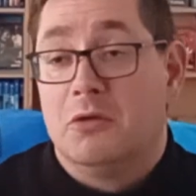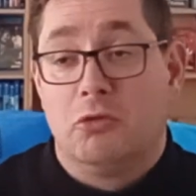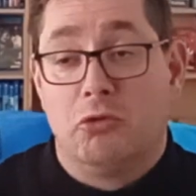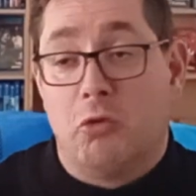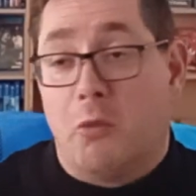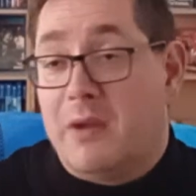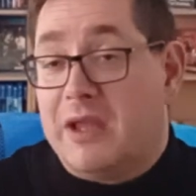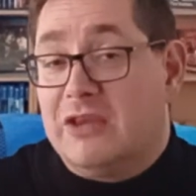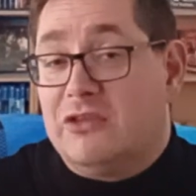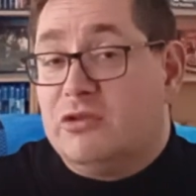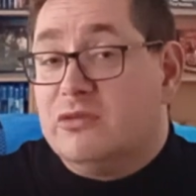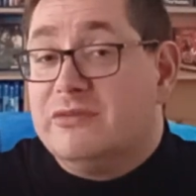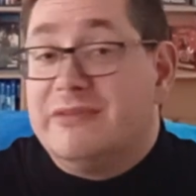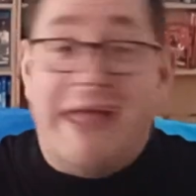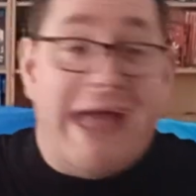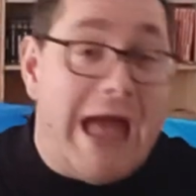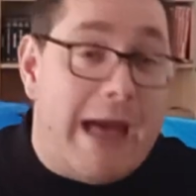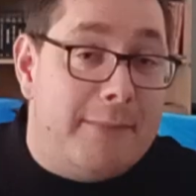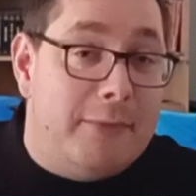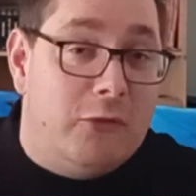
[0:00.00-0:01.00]
Going to
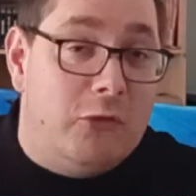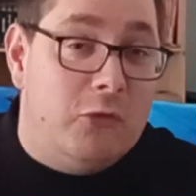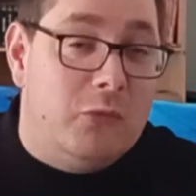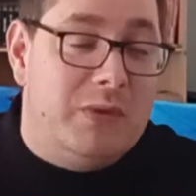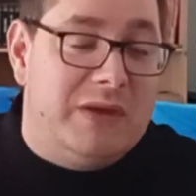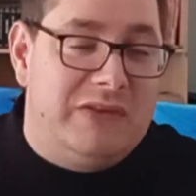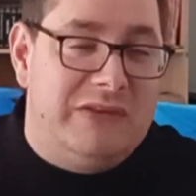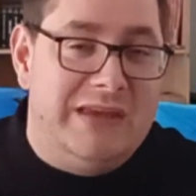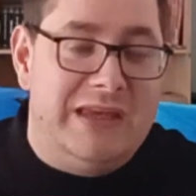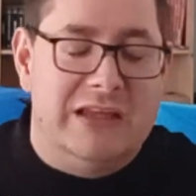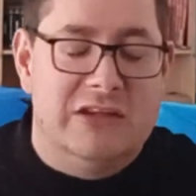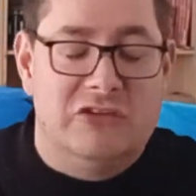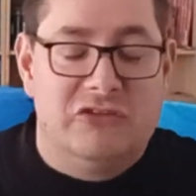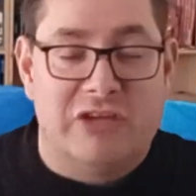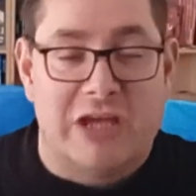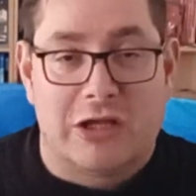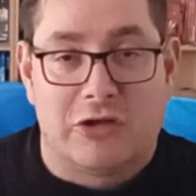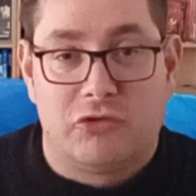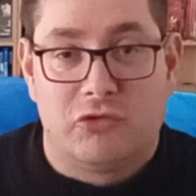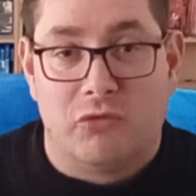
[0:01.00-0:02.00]
dabble with the
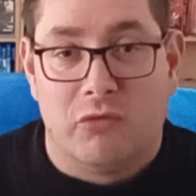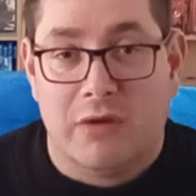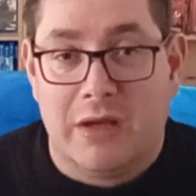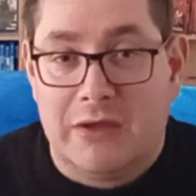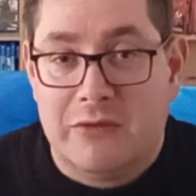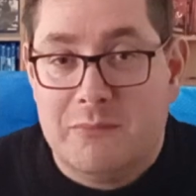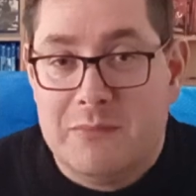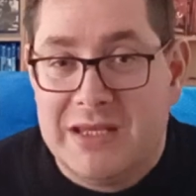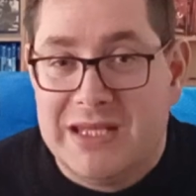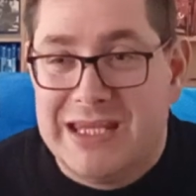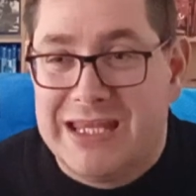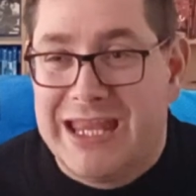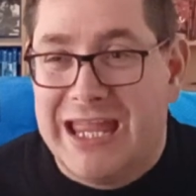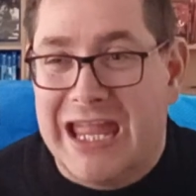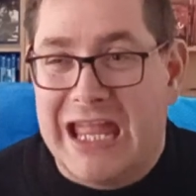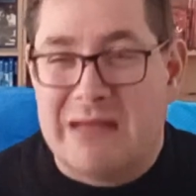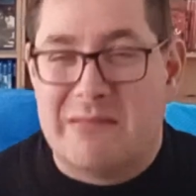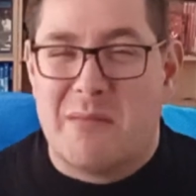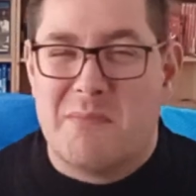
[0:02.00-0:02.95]
Insectroid minigame.